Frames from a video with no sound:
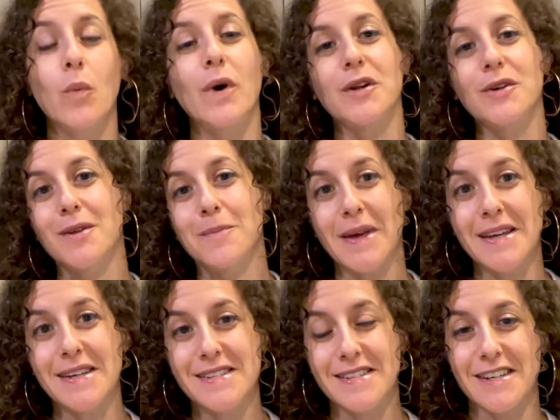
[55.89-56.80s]
what are the
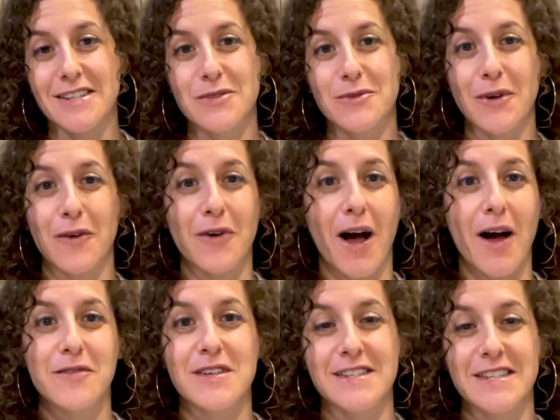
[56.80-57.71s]
basics?
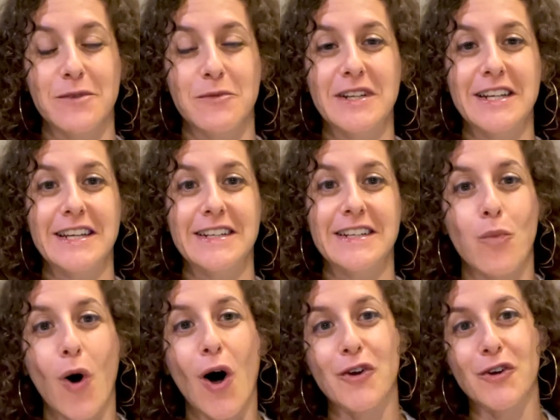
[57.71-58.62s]
Obviously, we need
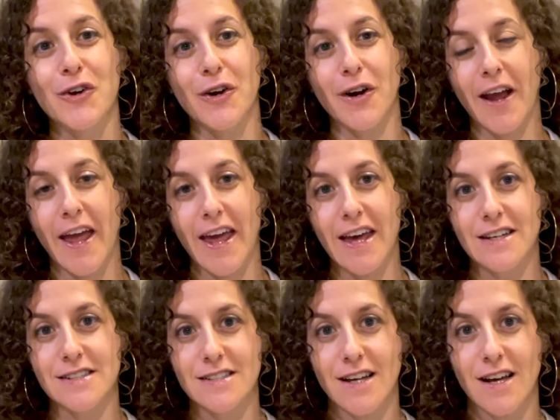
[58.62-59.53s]
water
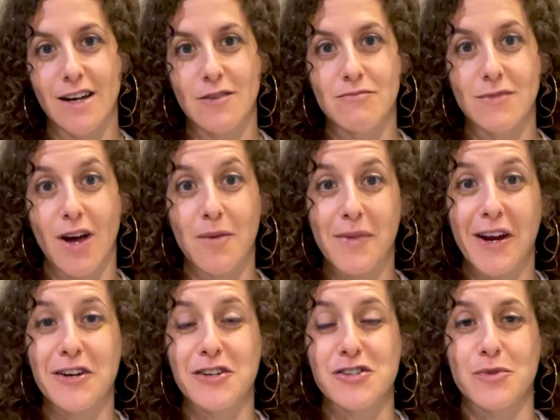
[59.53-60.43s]
and
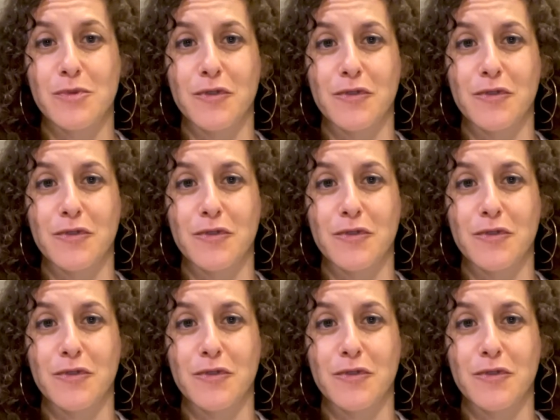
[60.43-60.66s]
non-perishable